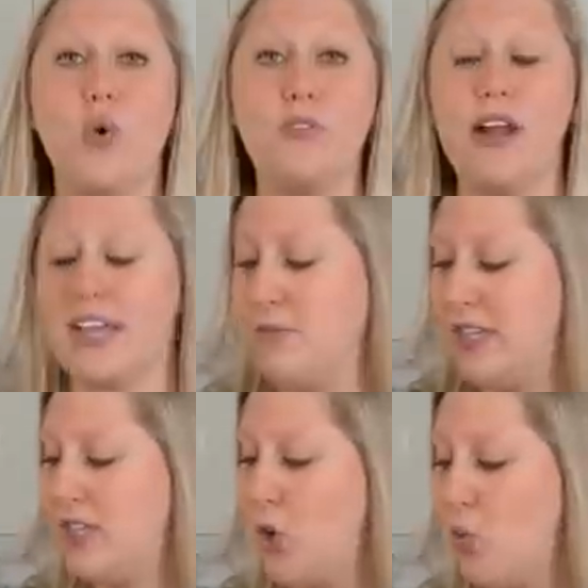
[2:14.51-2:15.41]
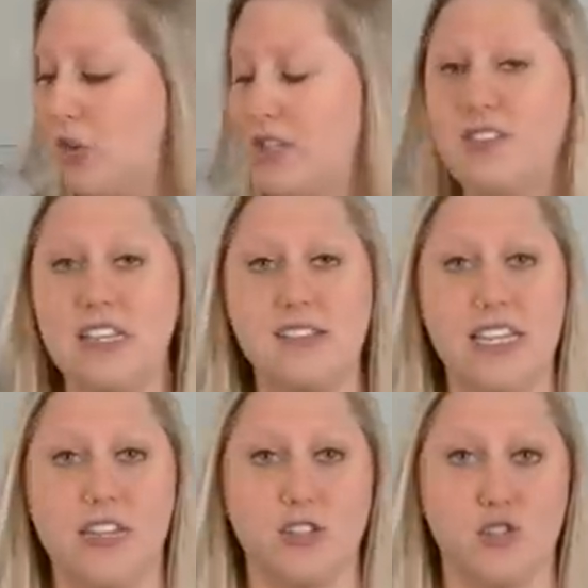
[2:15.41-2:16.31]
we recommend one of these
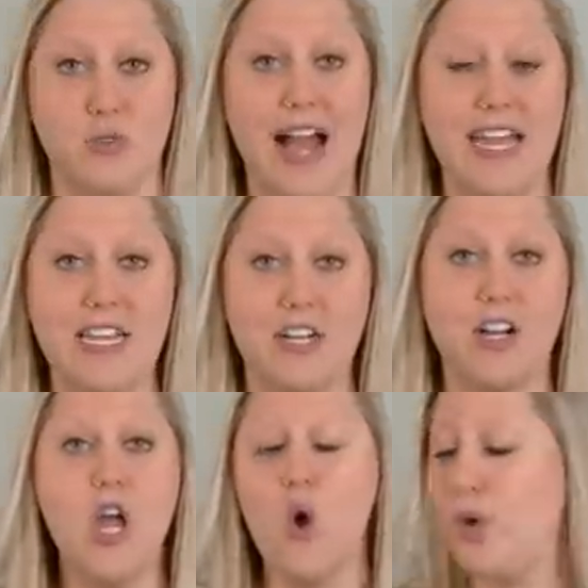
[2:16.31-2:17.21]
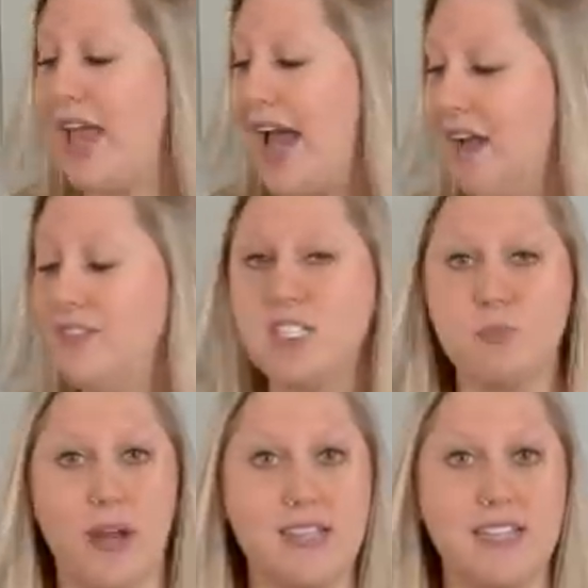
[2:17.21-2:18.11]
sealers right here. We have the
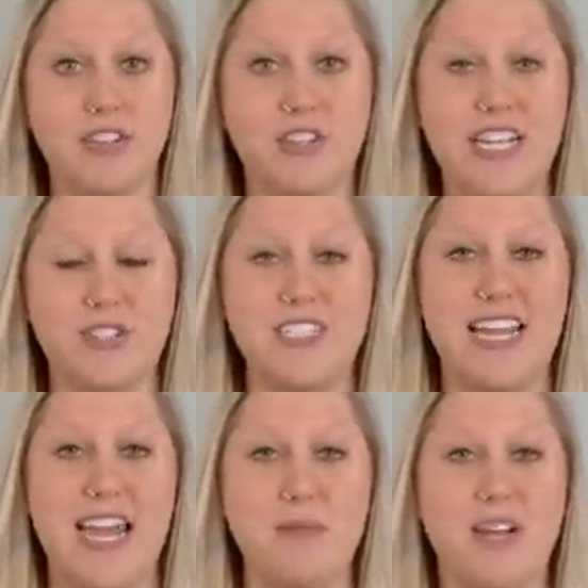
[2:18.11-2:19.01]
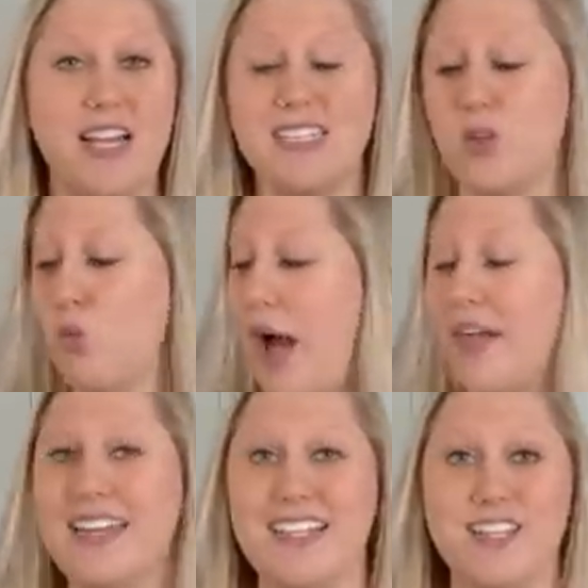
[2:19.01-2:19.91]
spray sealer here here today because while
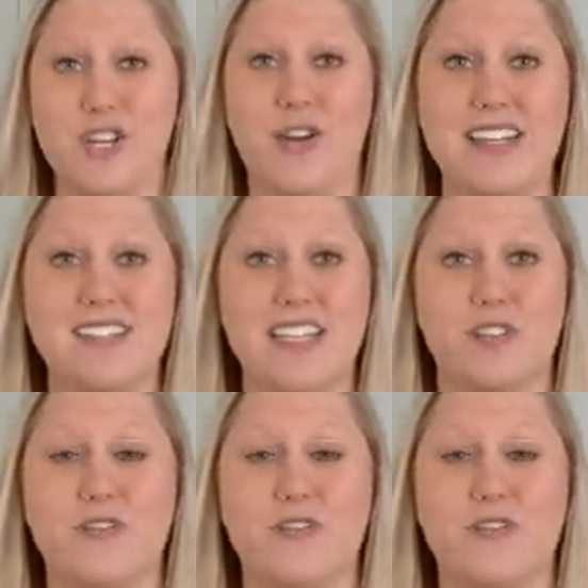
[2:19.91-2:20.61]
it is a great sealer